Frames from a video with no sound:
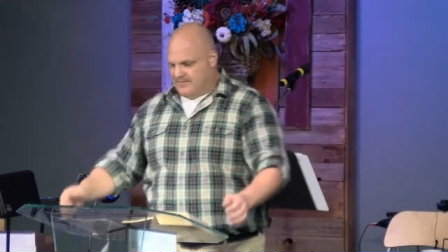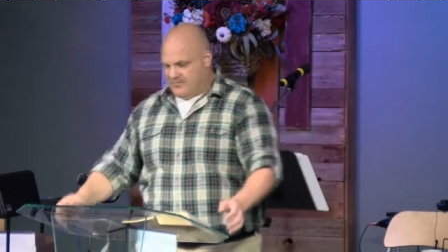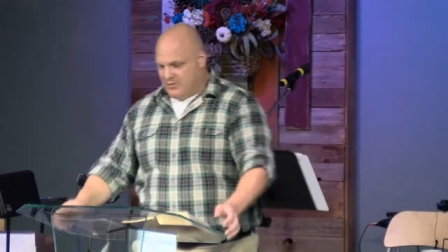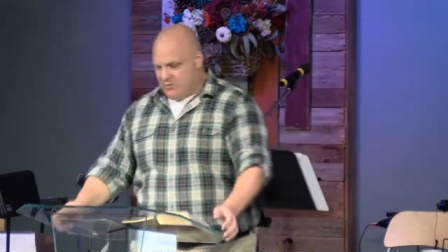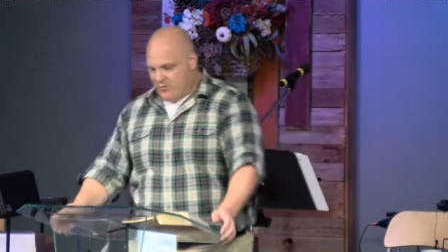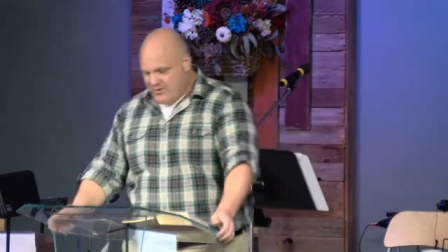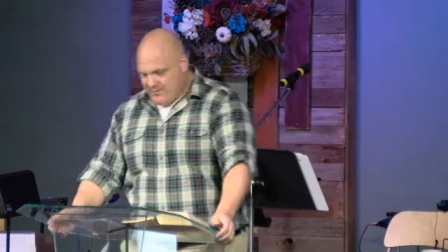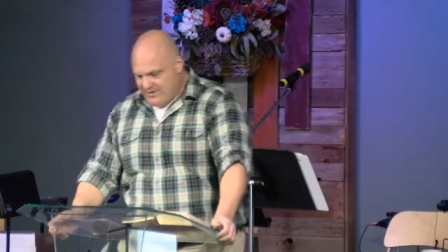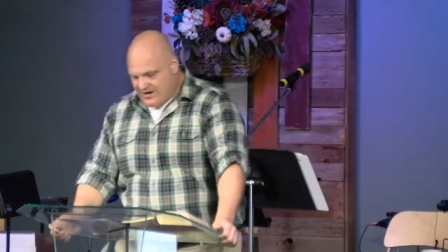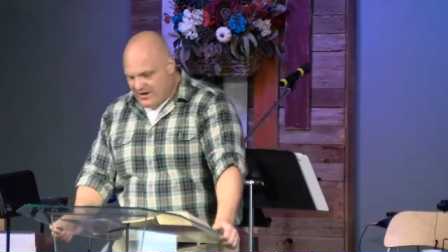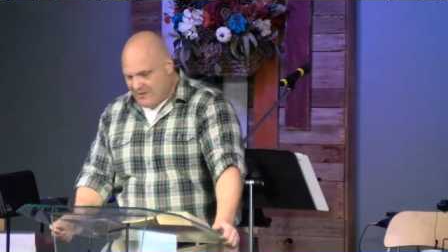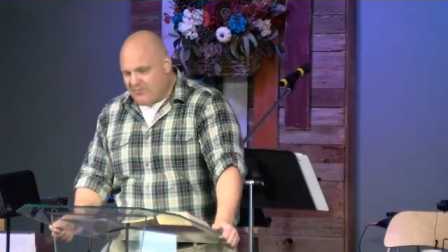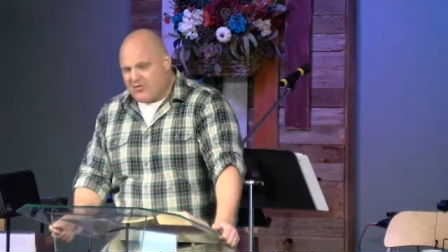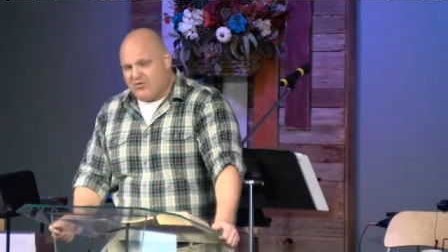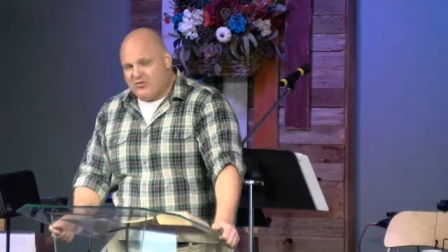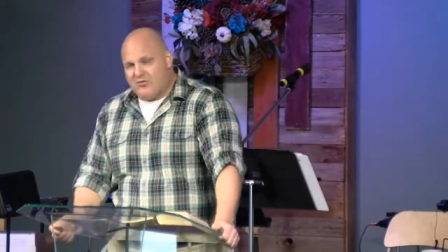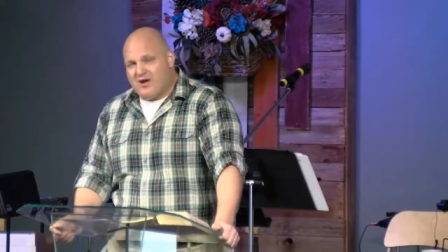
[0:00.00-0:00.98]
we become a
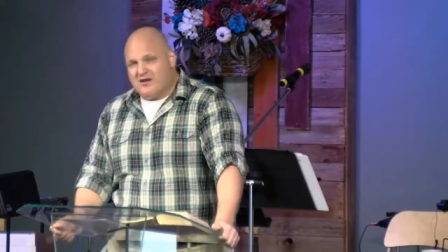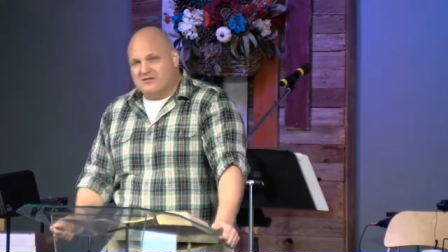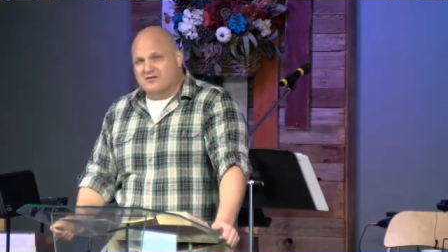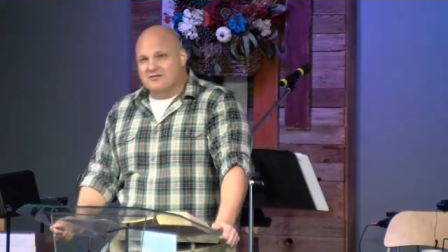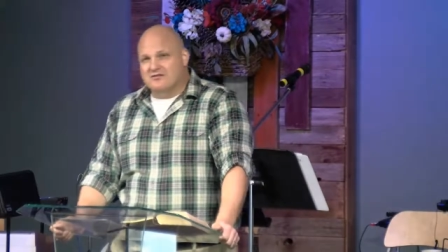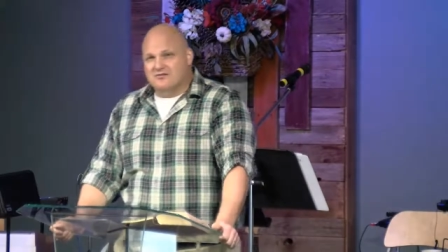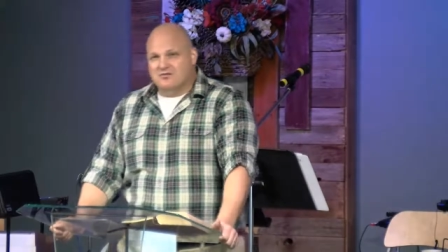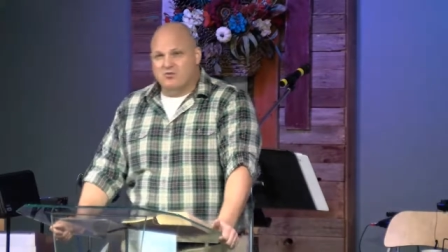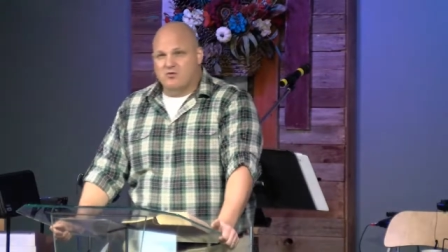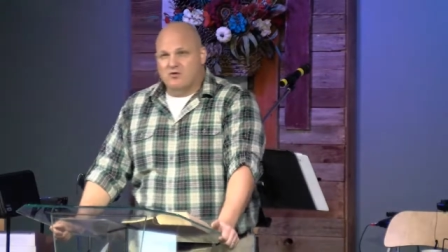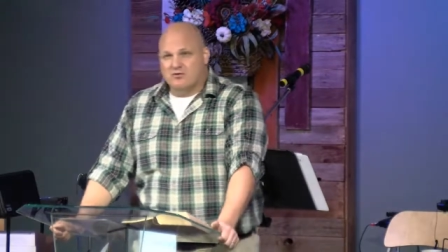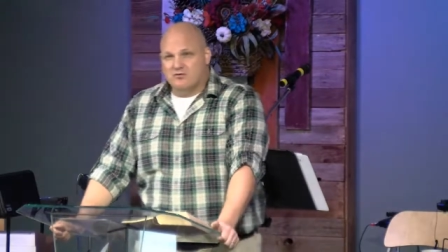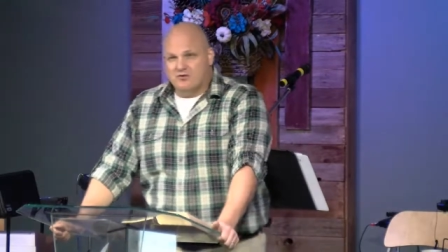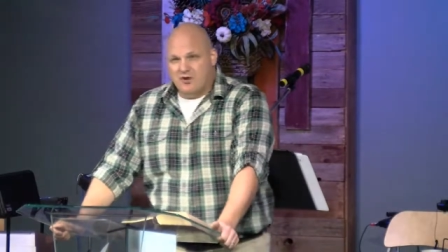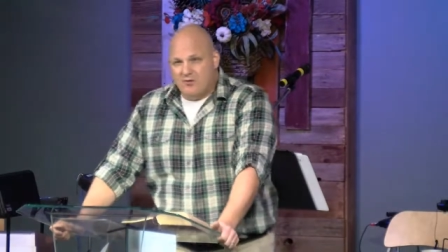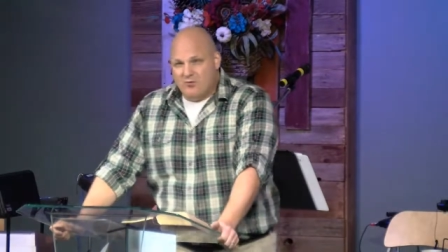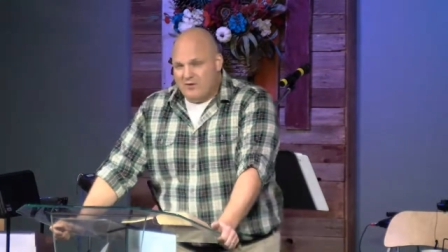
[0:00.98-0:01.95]
threat to this world,
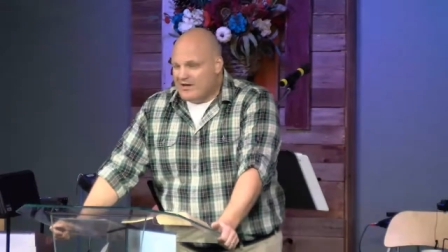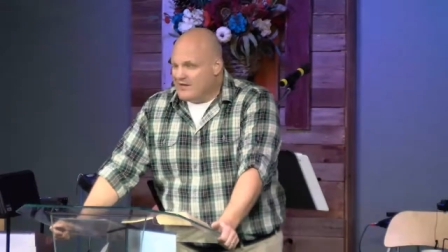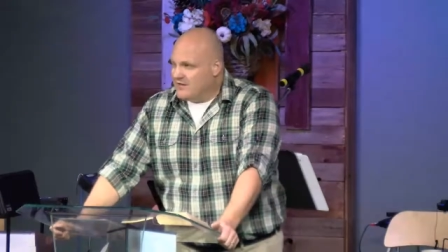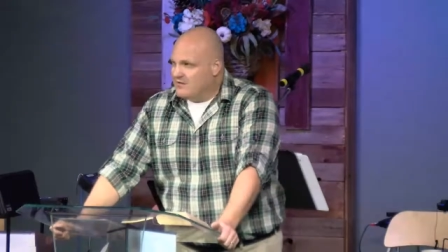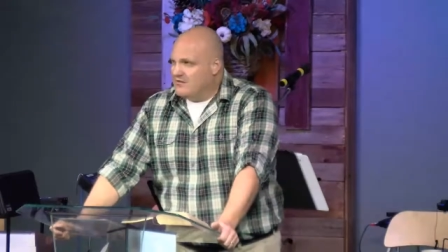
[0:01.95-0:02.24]
don't we?